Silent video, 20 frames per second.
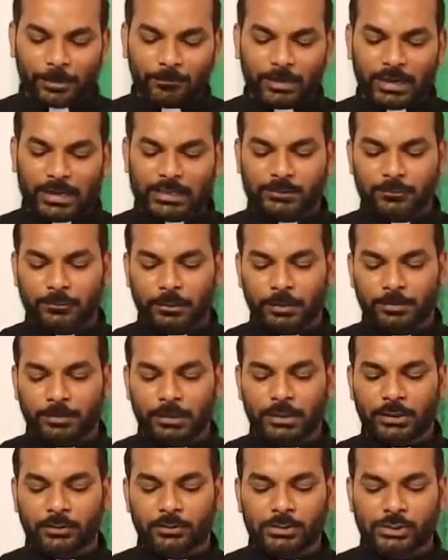privilege for
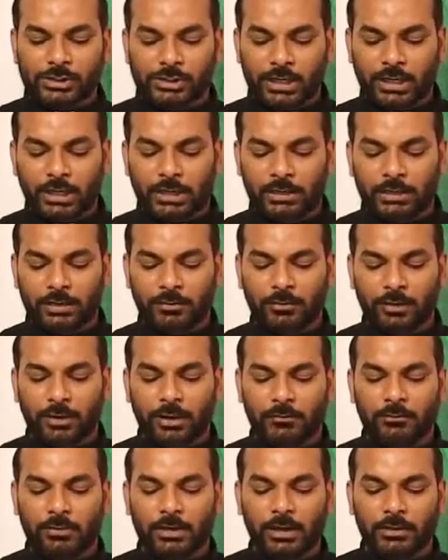me to share the
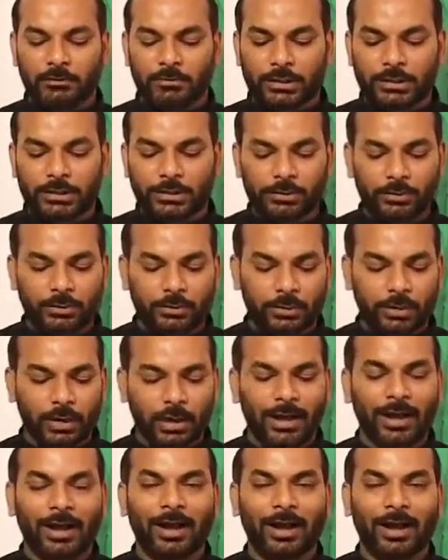Word of God with you